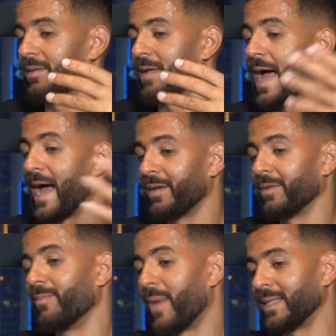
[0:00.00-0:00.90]

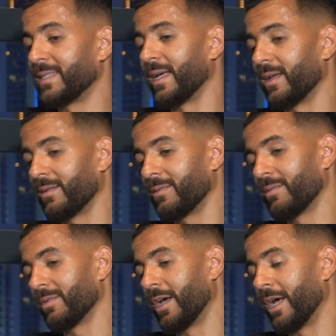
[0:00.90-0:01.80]
had mindset
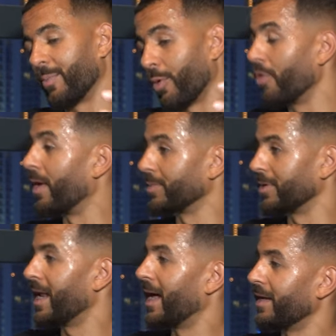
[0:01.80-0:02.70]
programs
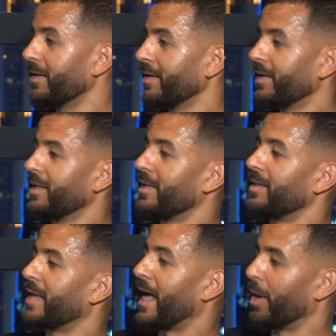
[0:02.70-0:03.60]
online
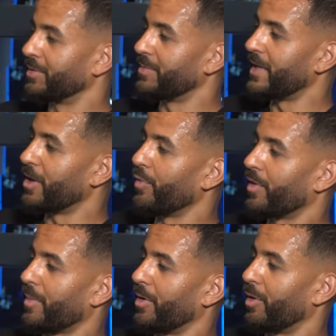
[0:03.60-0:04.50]
that helped me
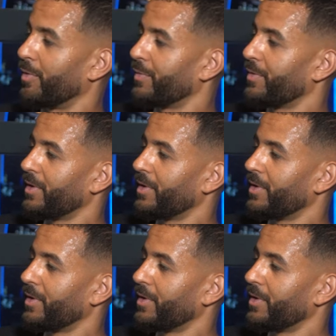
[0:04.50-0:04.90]
overcome a lot of